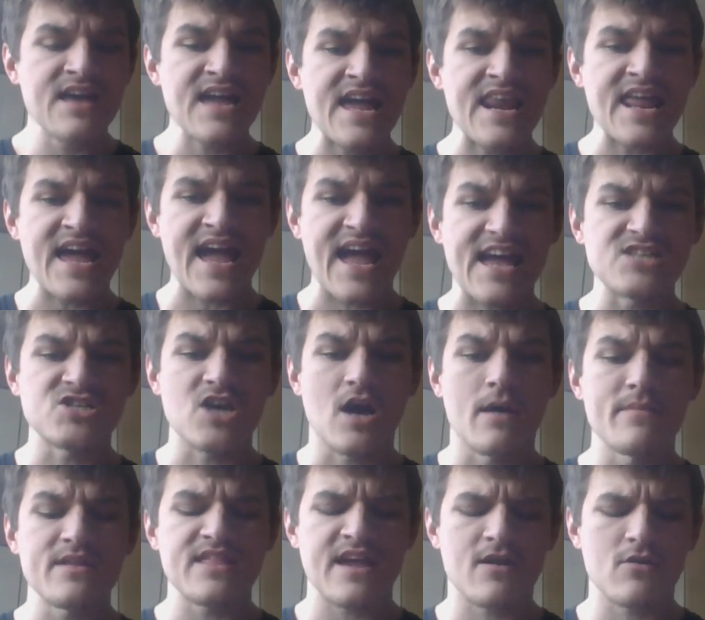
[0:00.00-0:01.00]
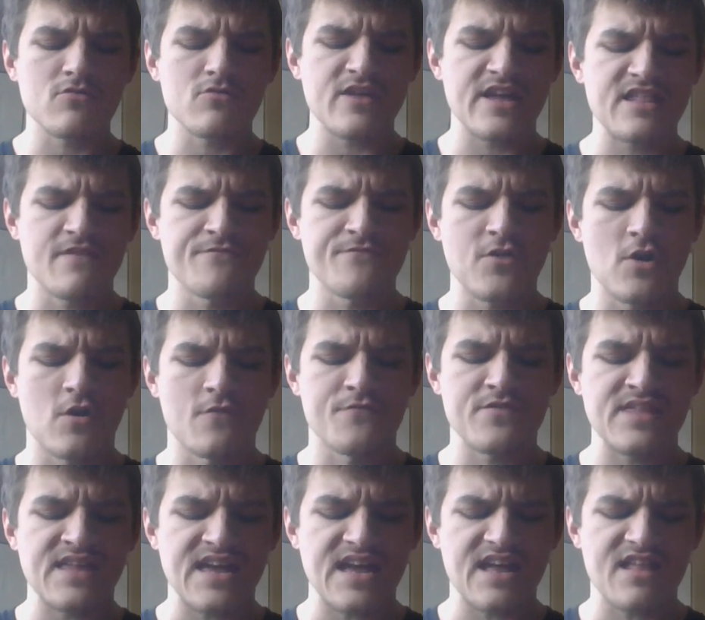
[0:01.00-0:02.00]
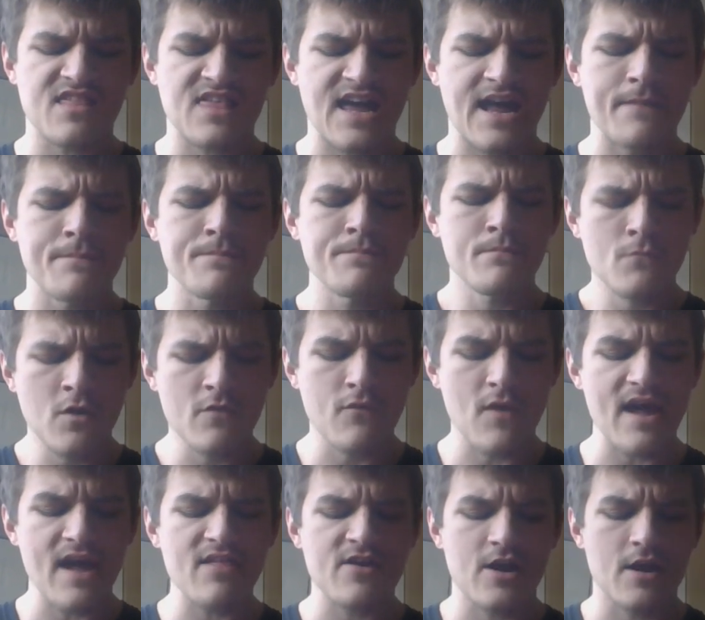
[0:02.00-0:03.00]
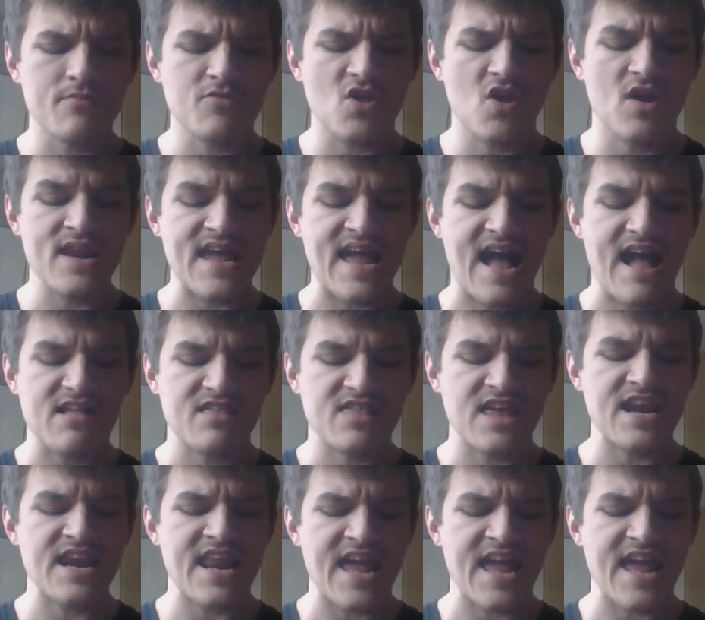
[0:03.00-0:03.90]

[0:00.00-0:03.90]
you had AJ Allmendinger lead the field from the inside with Riley Hurst on the outside.